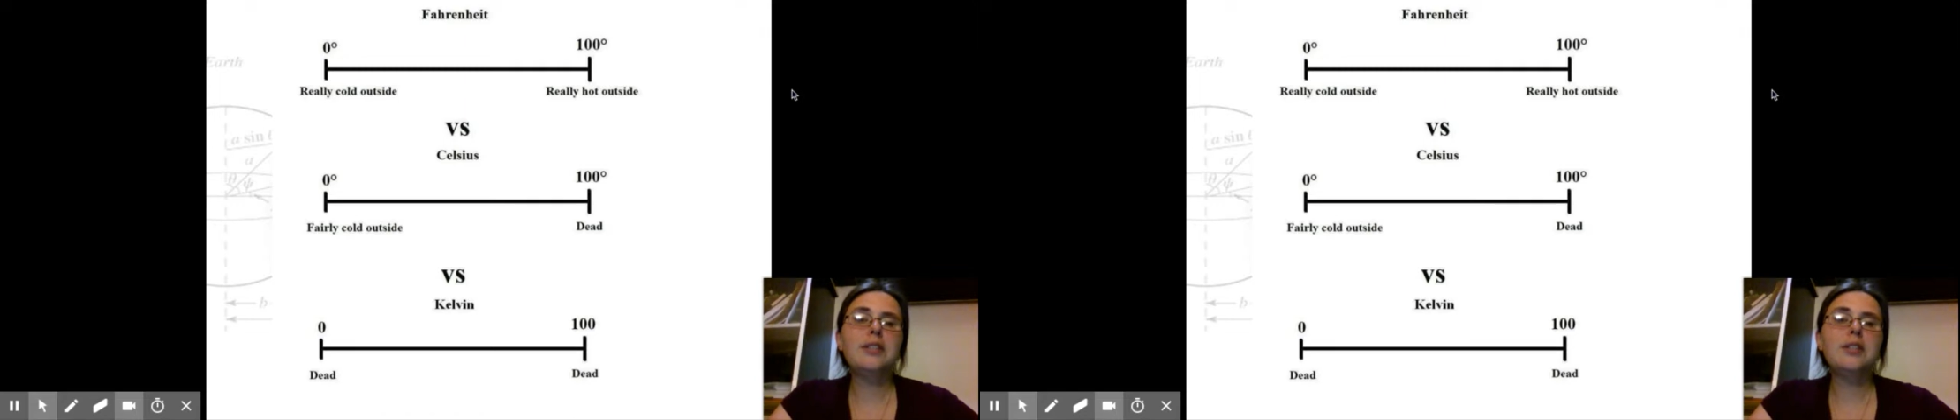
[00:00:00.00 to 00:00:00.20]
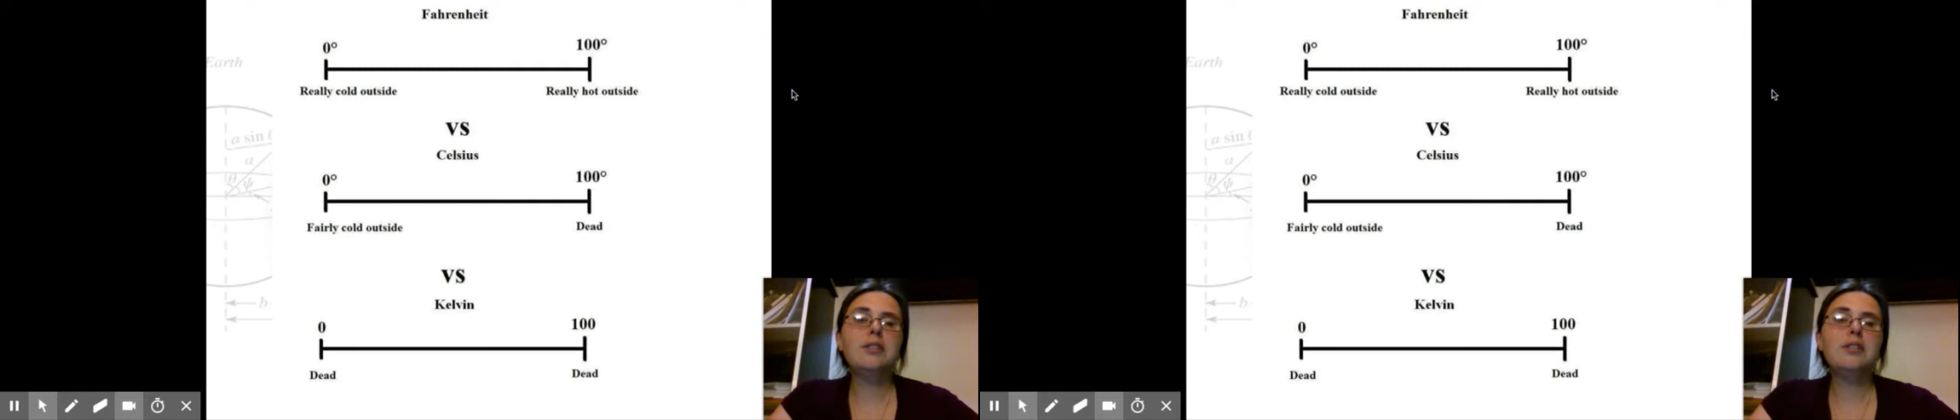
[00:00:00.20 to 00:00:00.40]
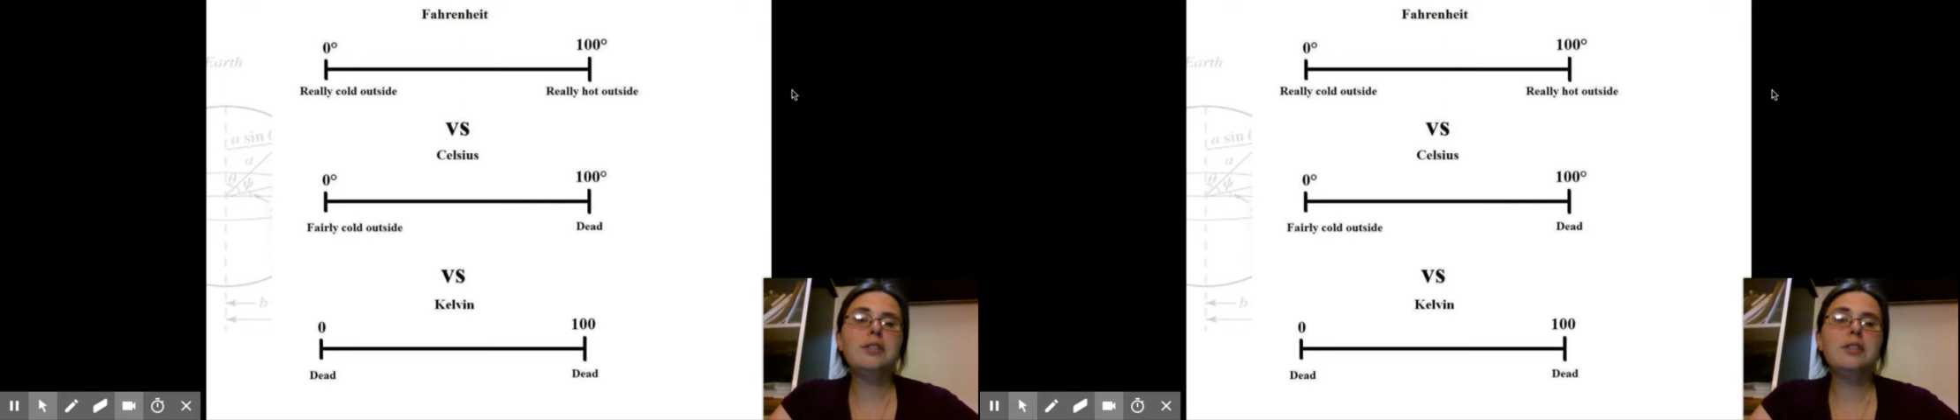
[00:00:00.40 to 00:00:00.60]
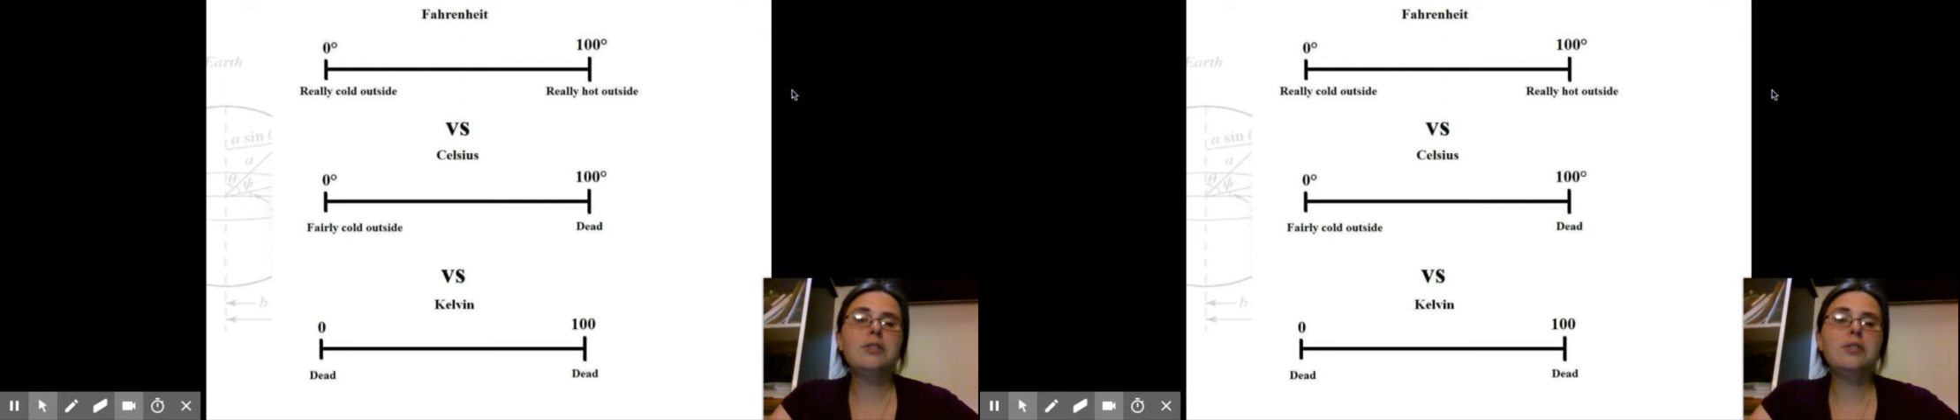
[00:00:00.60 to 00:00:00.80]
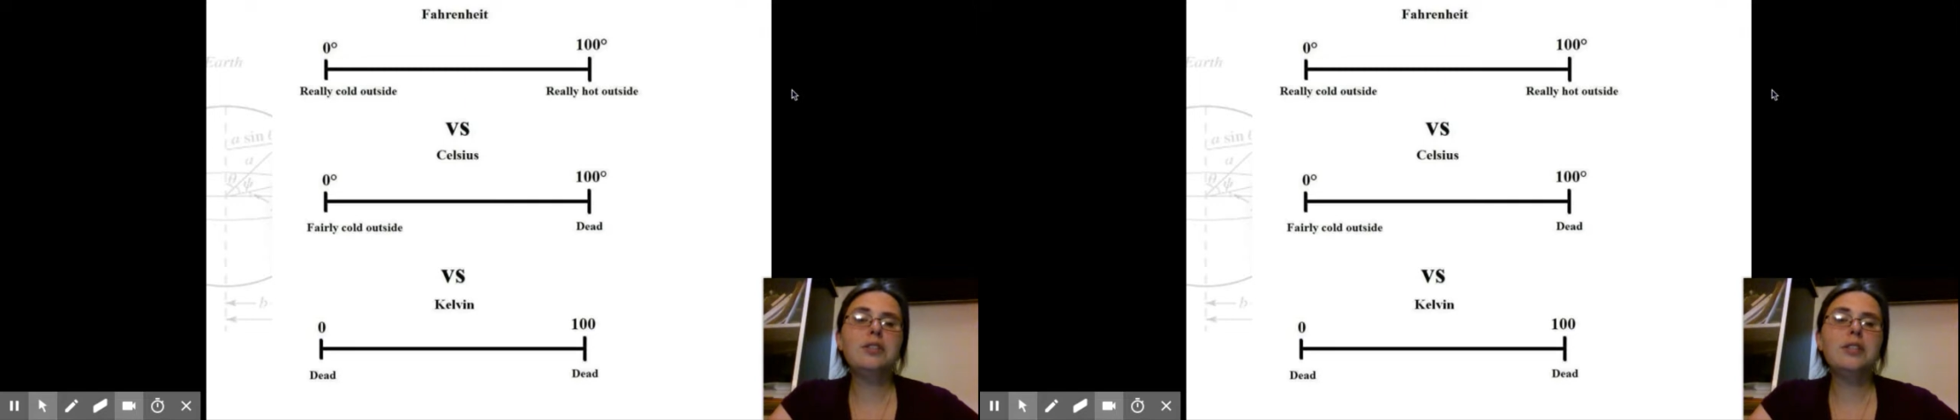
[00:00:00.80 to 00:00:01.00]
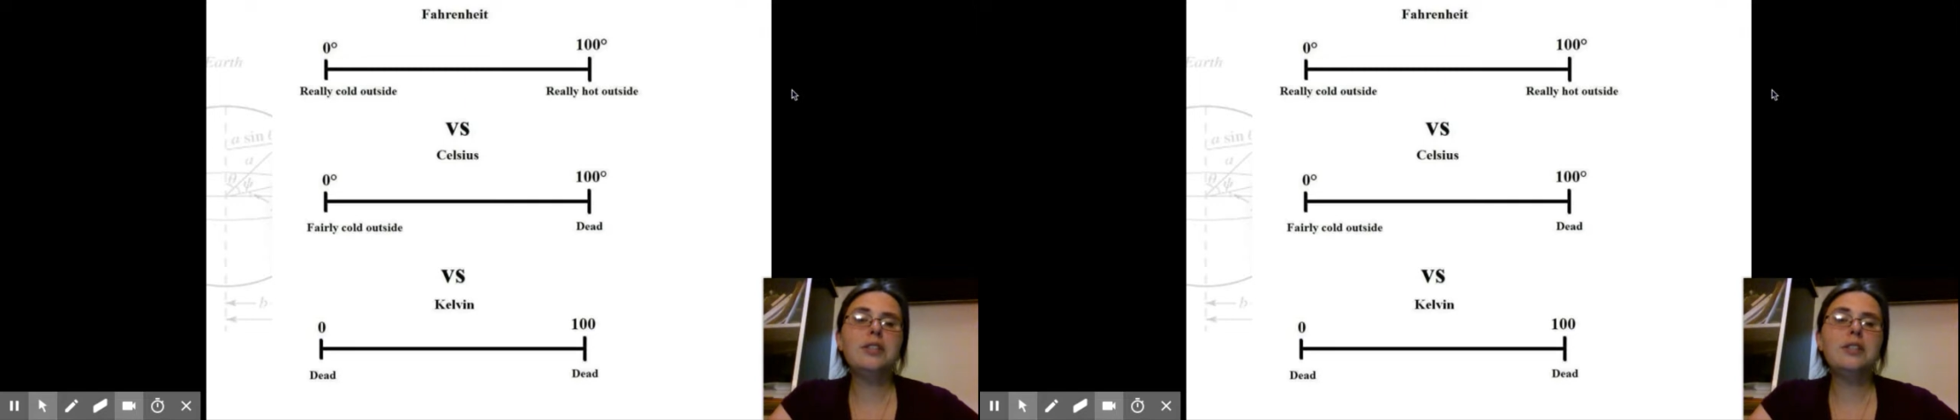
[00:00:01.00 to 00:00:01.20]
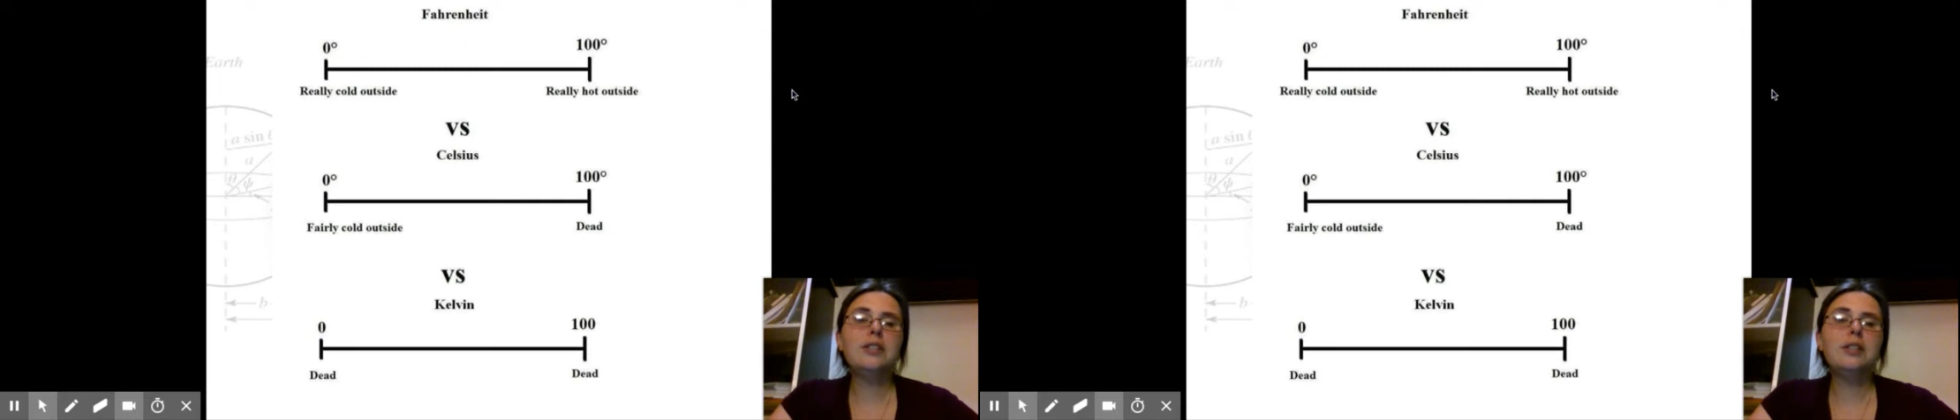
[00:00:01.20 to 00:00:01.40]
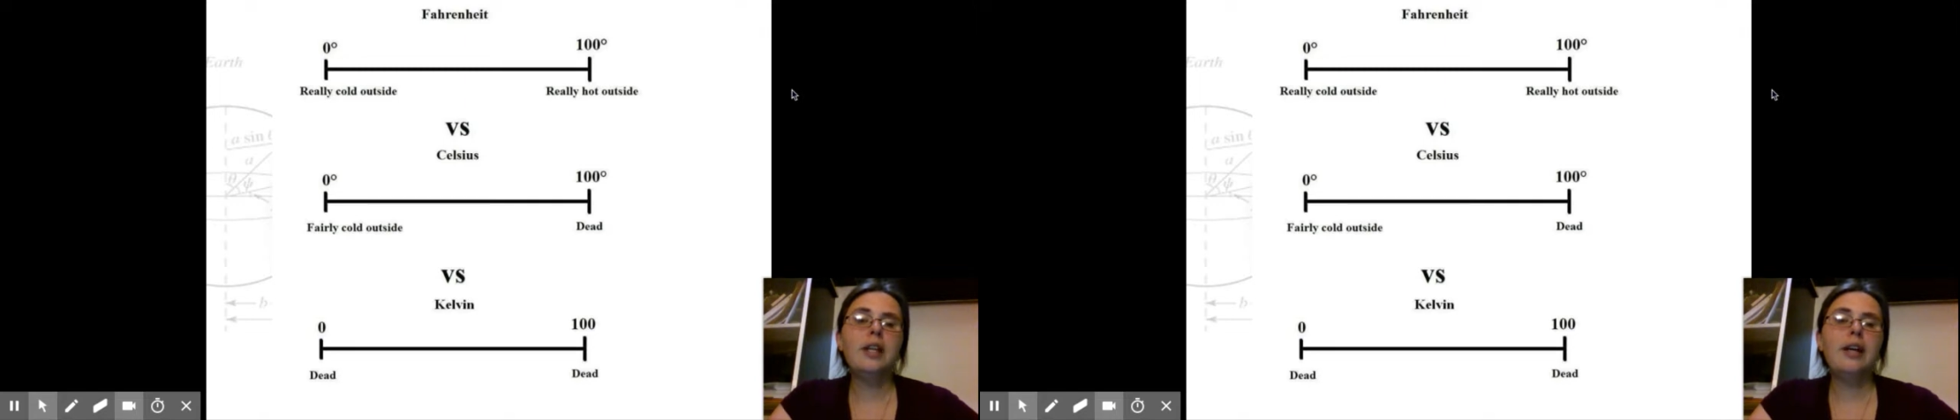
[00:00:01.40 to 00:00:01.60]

0 degrees,